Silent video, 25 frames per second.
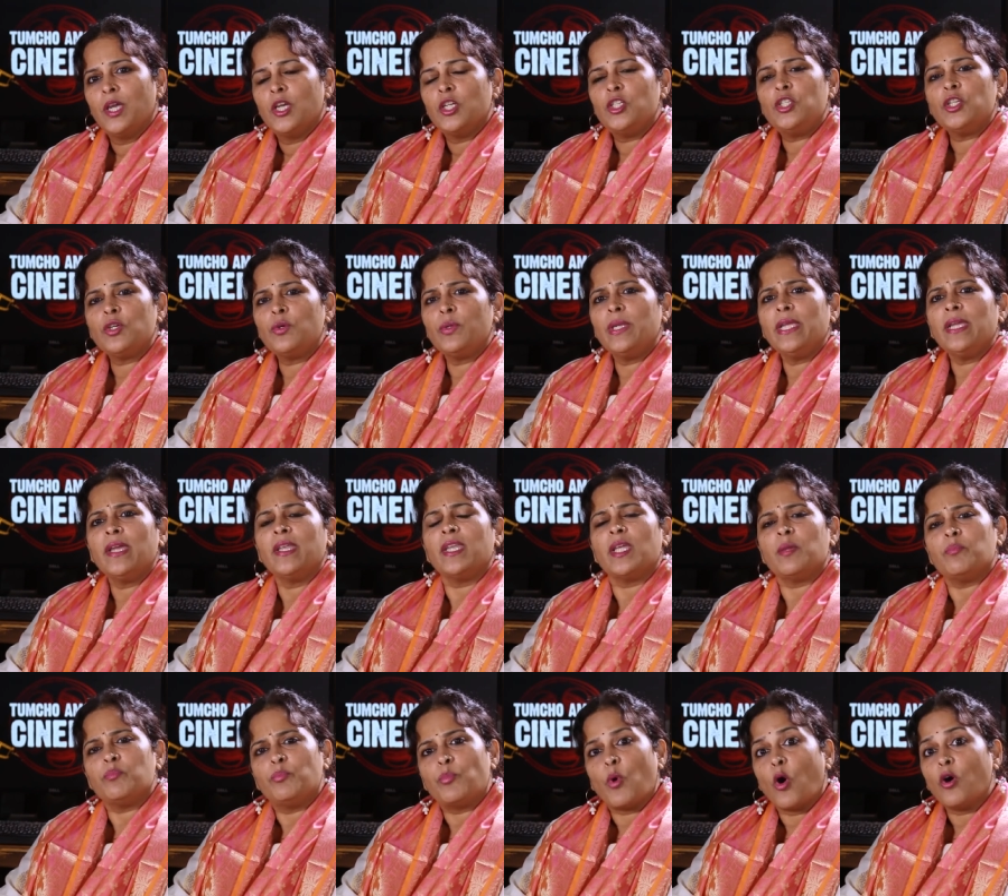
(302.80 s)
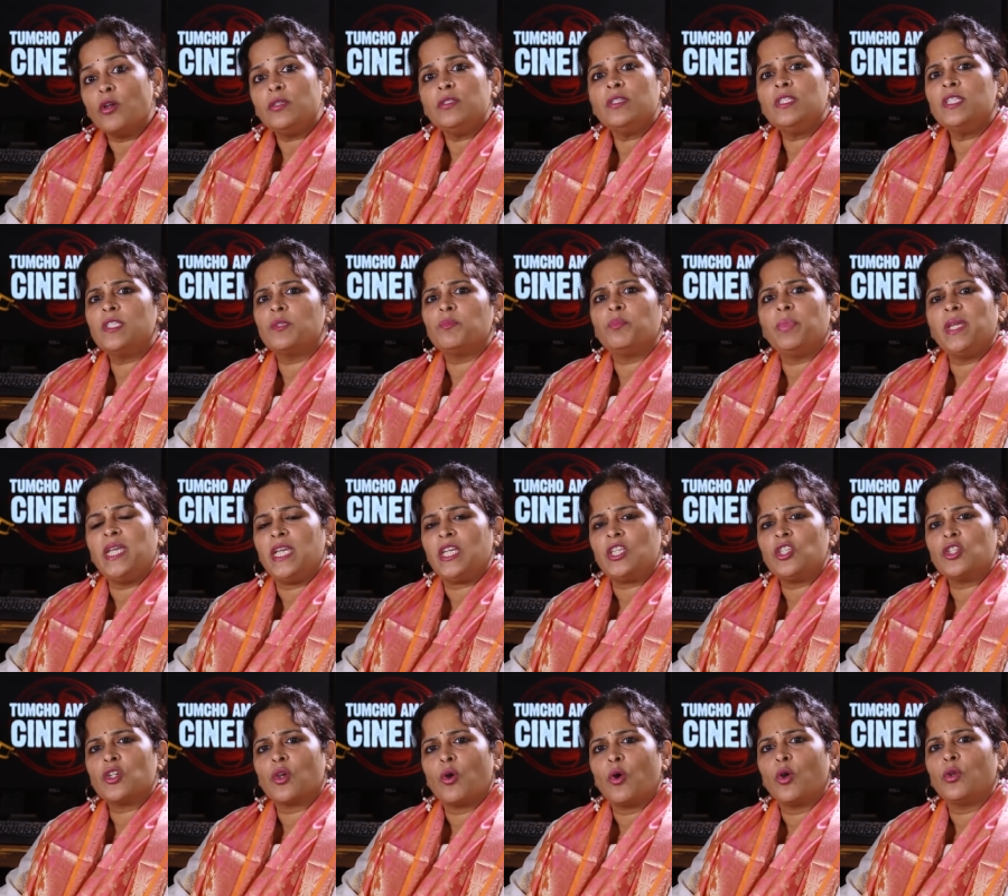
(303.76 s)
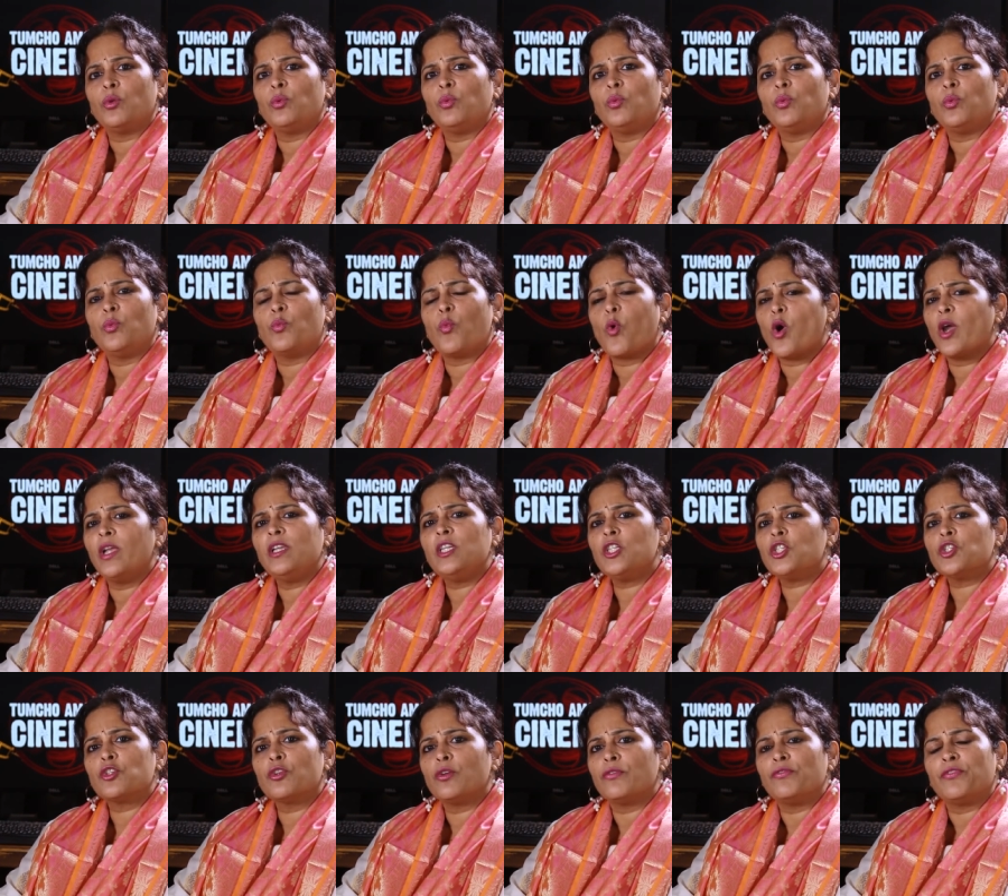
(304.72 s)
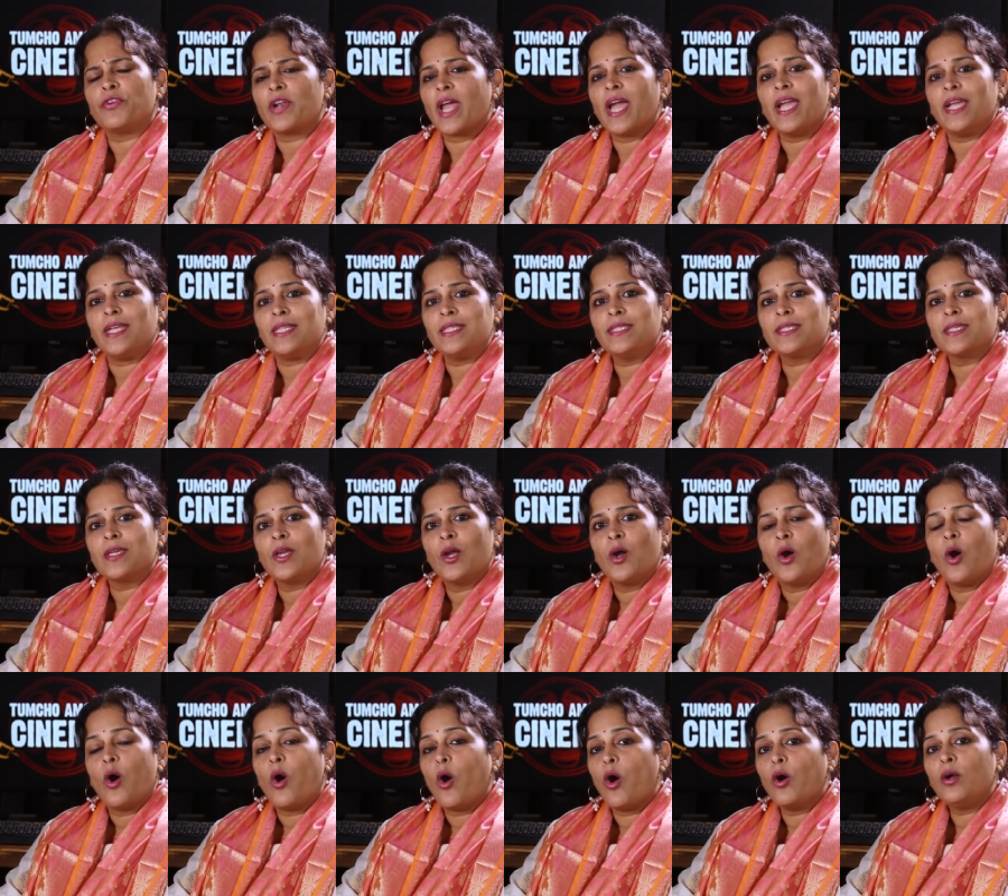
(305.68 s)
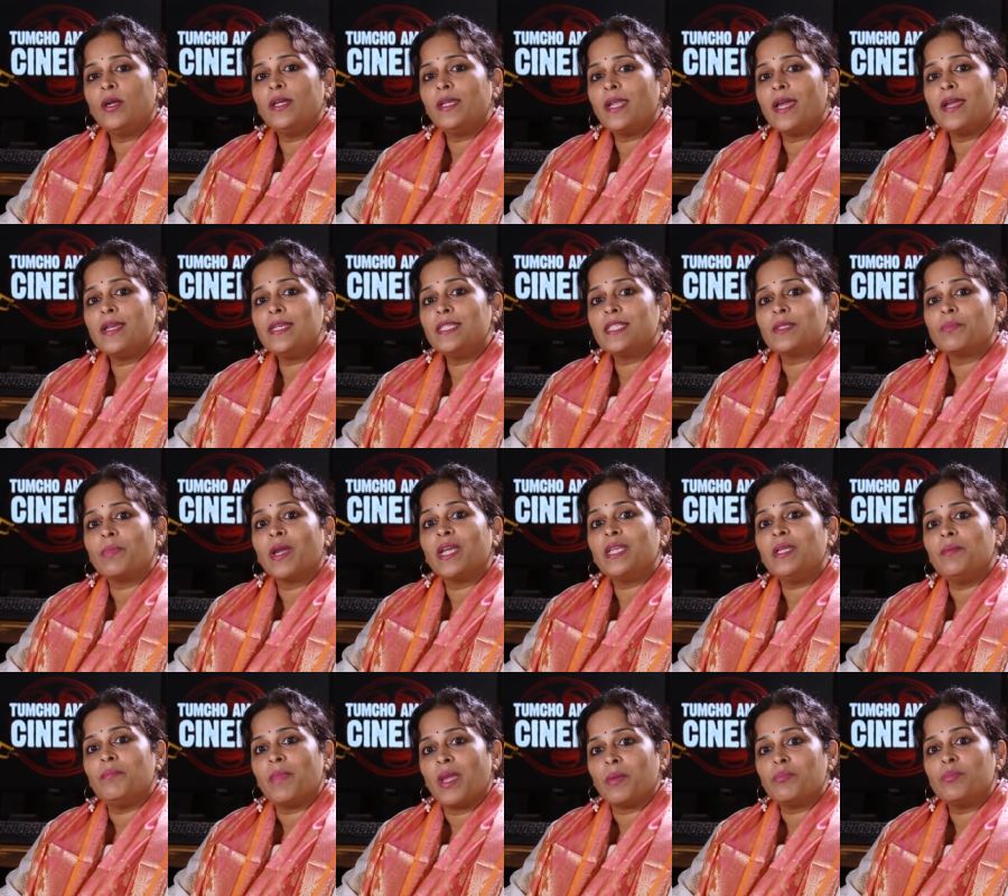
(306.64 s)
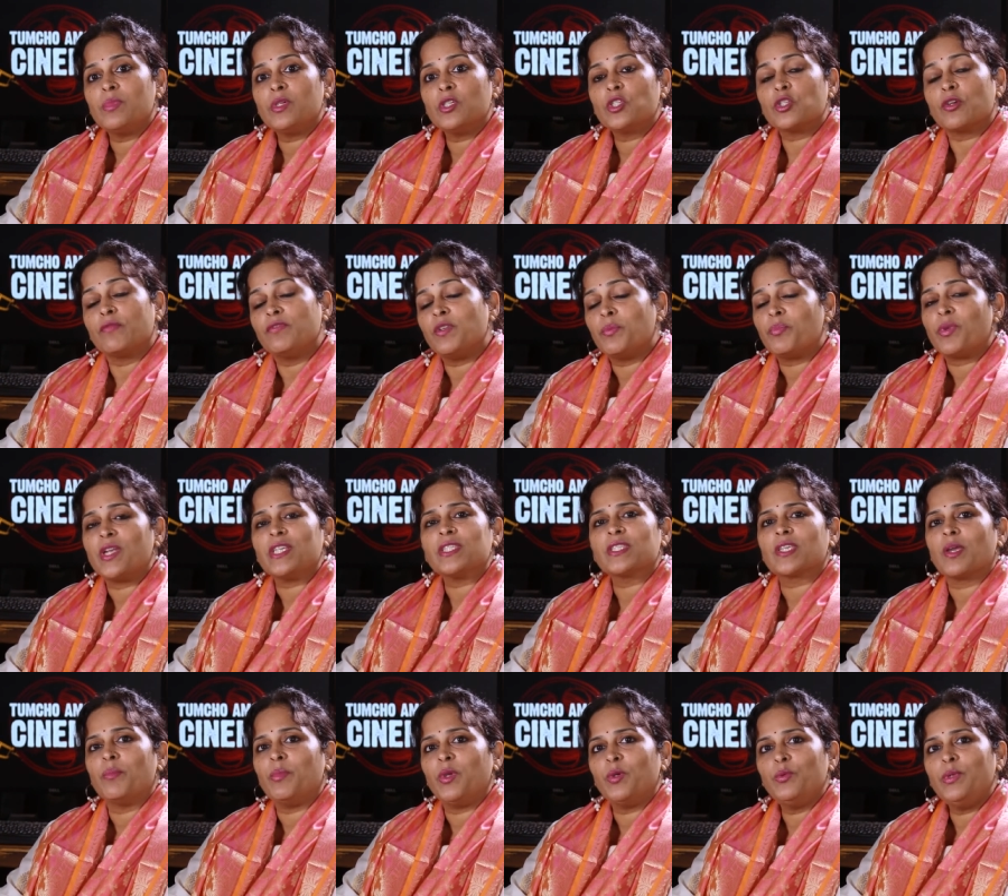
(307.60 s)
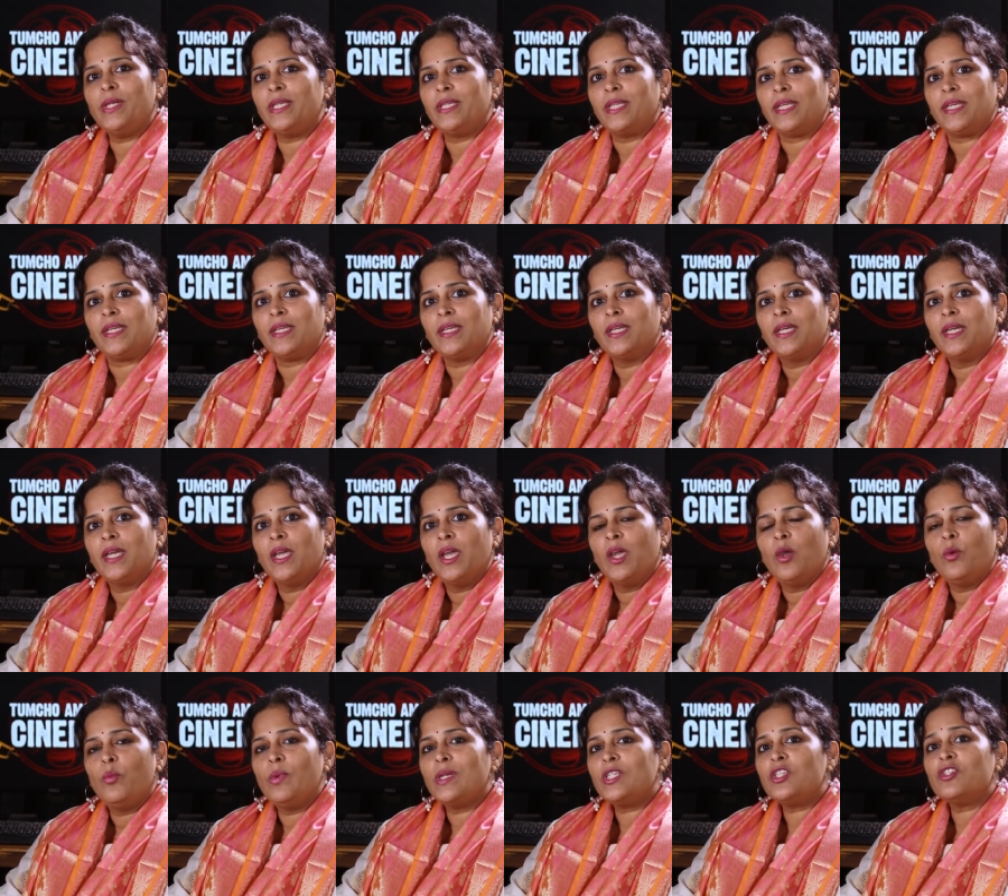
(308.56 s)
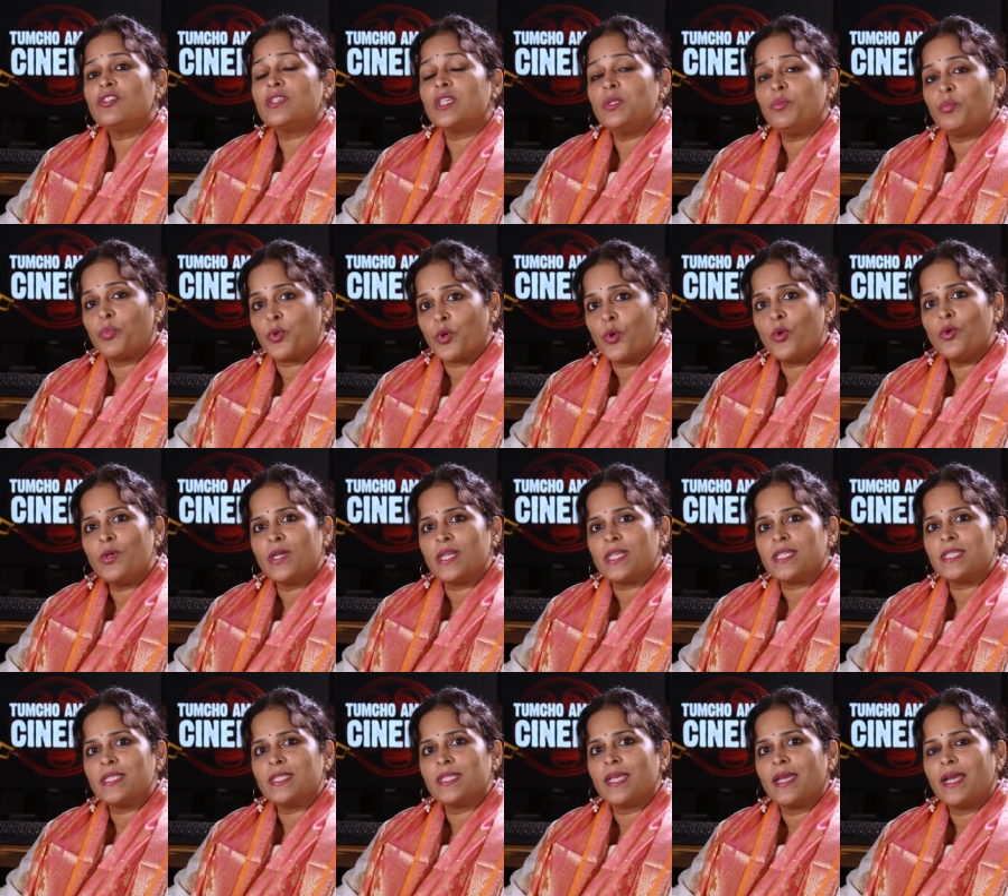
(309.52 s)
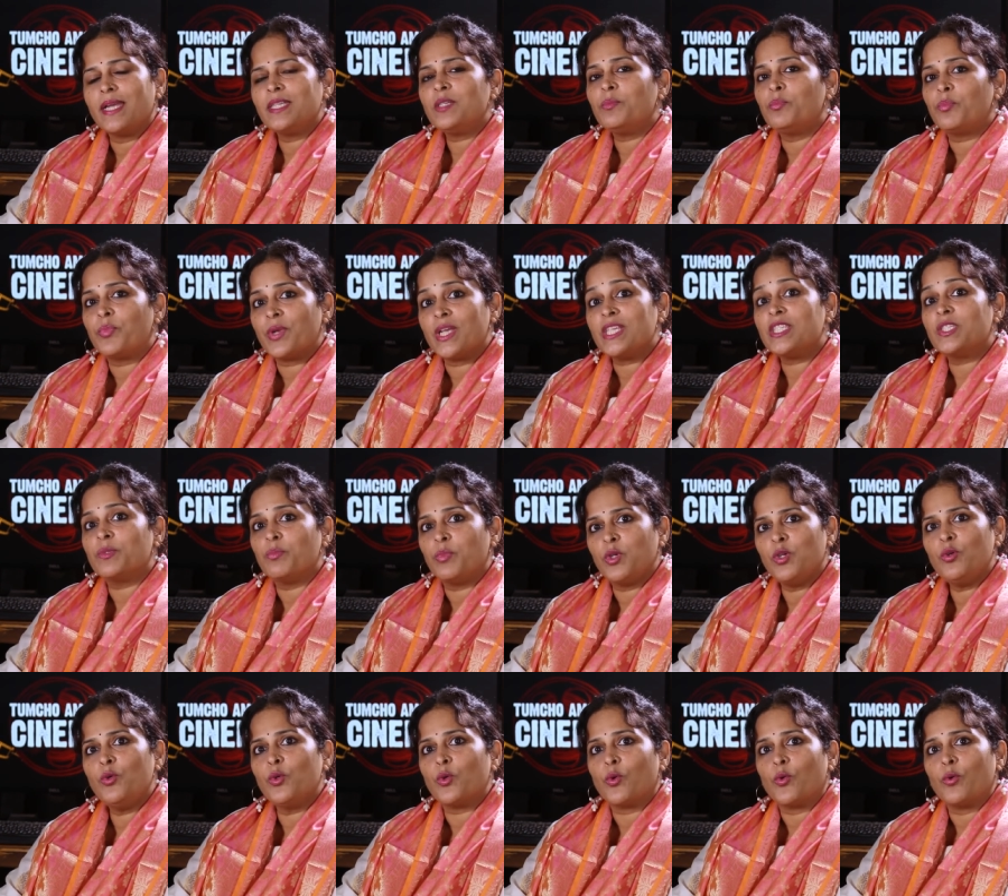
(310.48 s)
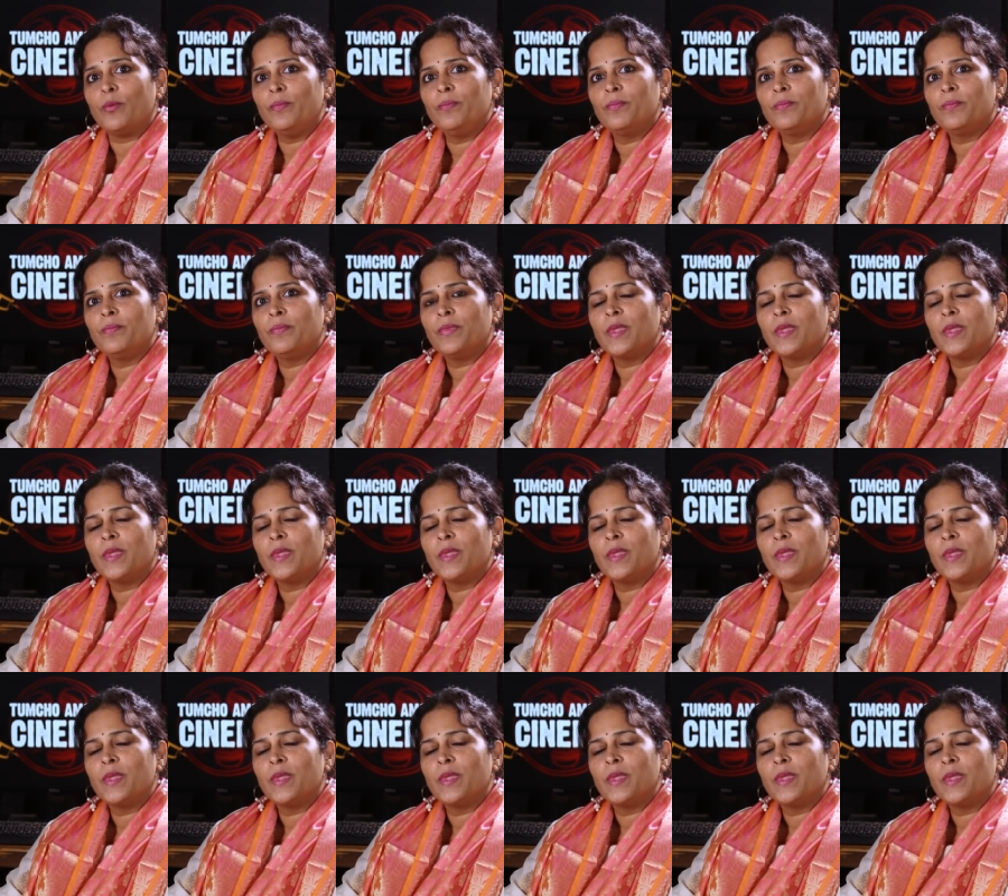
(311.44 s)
During an important speech on violation of rights organized by the members of the press community, which is in progress at a press bureau,